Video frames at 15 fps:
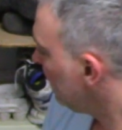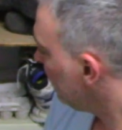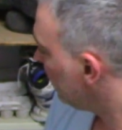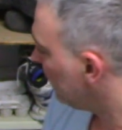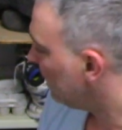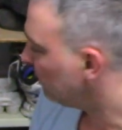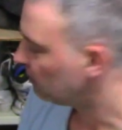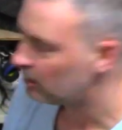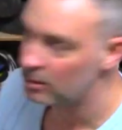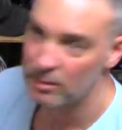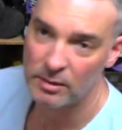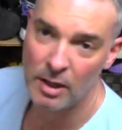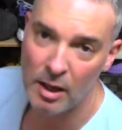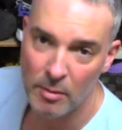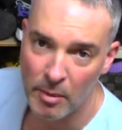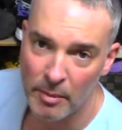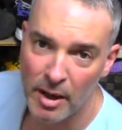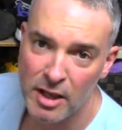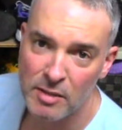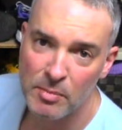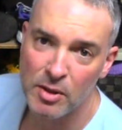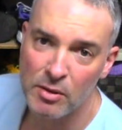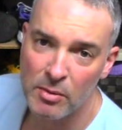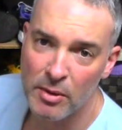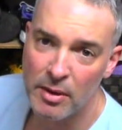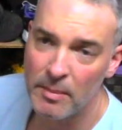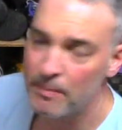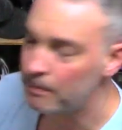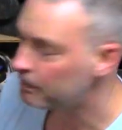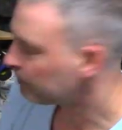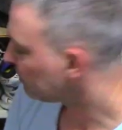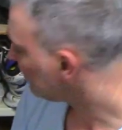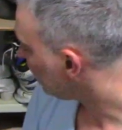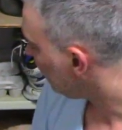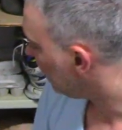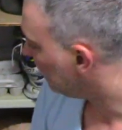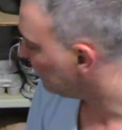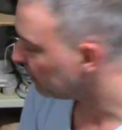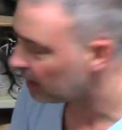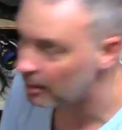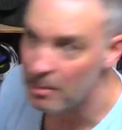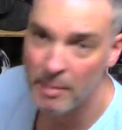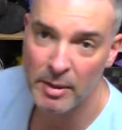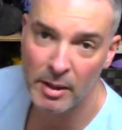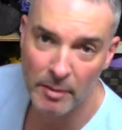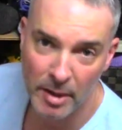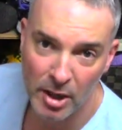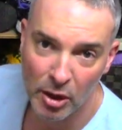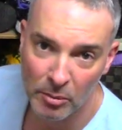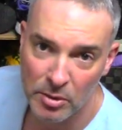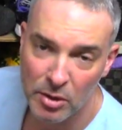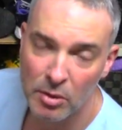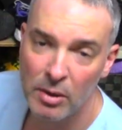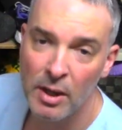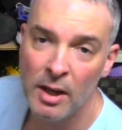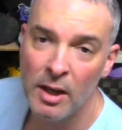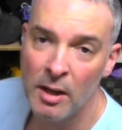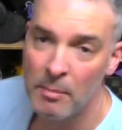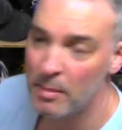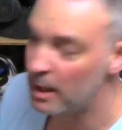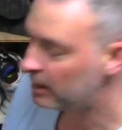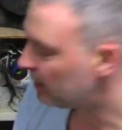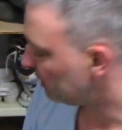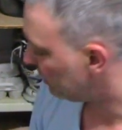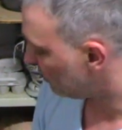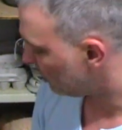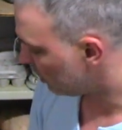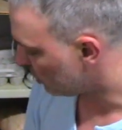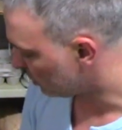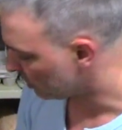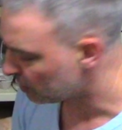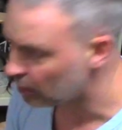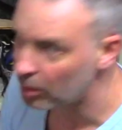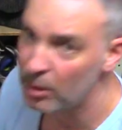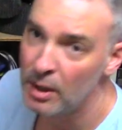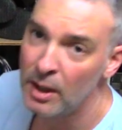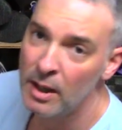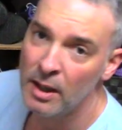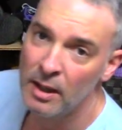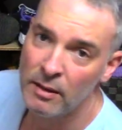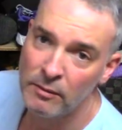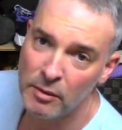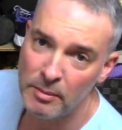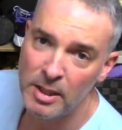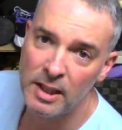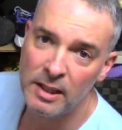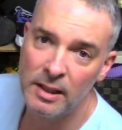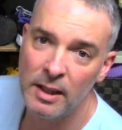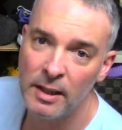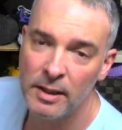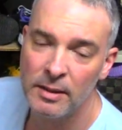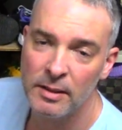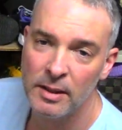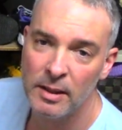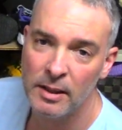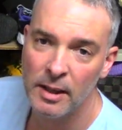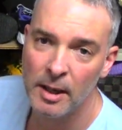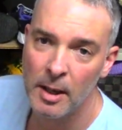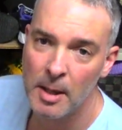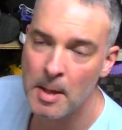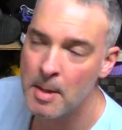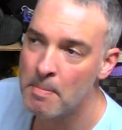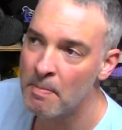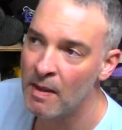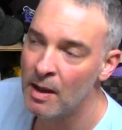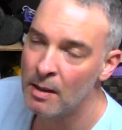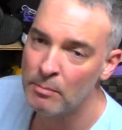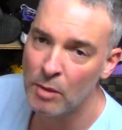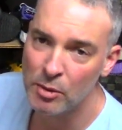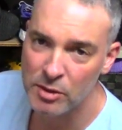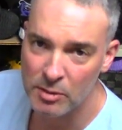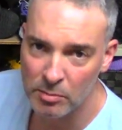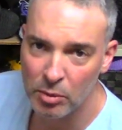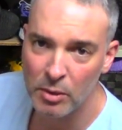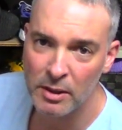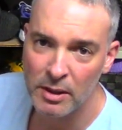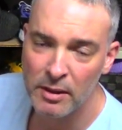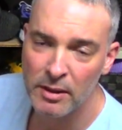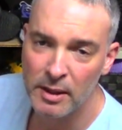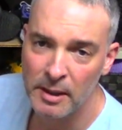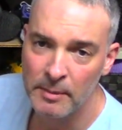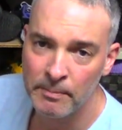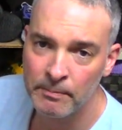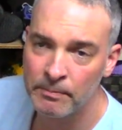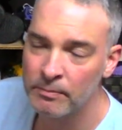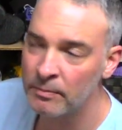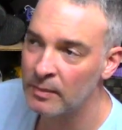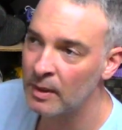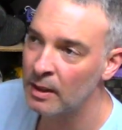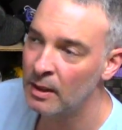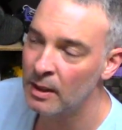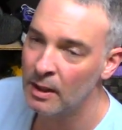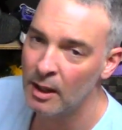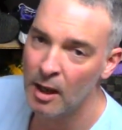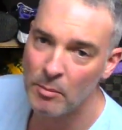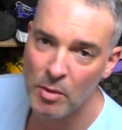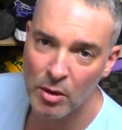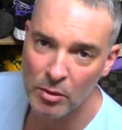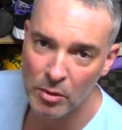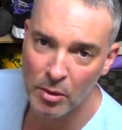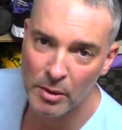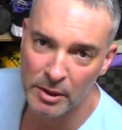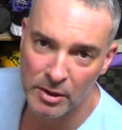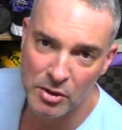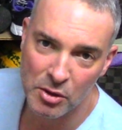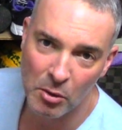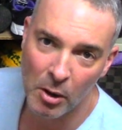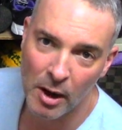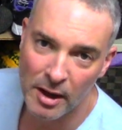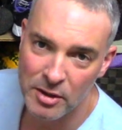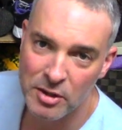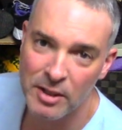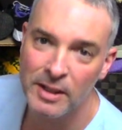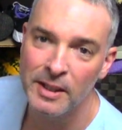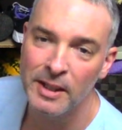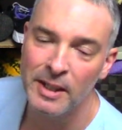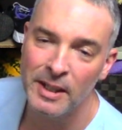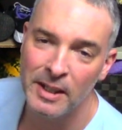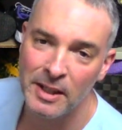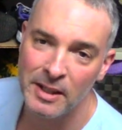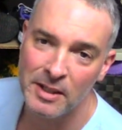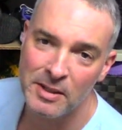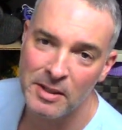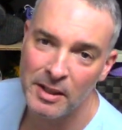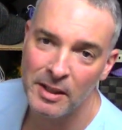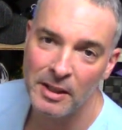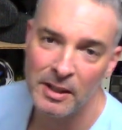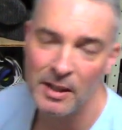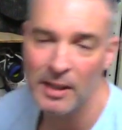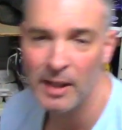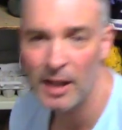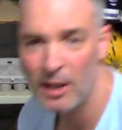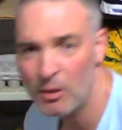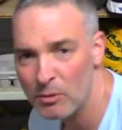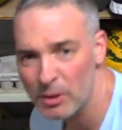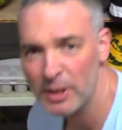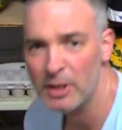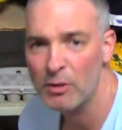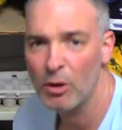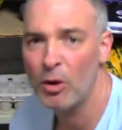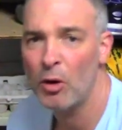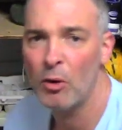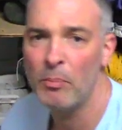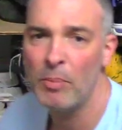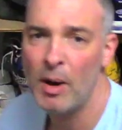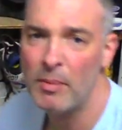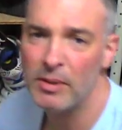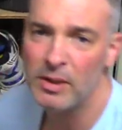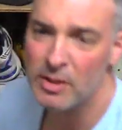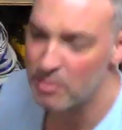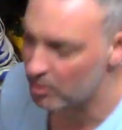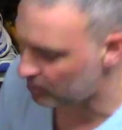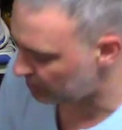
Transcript: and talk about my experience with them, and uh, maybe that might help you make that decision. So, for me, the uh, most important thing about growing a squash is uh, I don't really grow pumpkins per